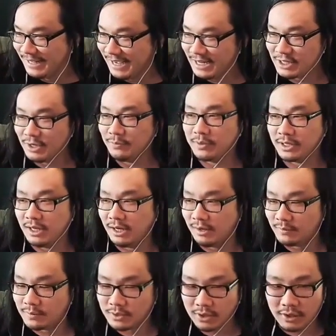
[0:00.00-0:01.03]
I jumped the gun.
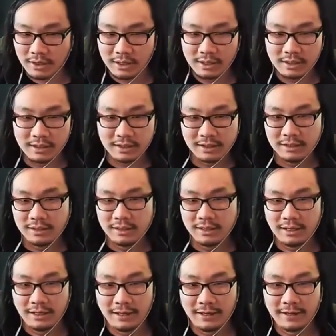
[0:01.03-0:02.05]
I'm sorry.
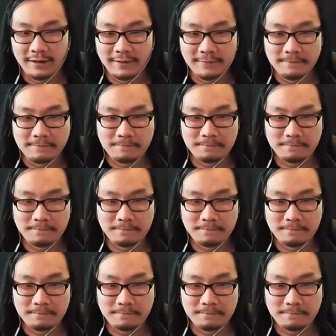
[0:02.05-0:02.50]
Um,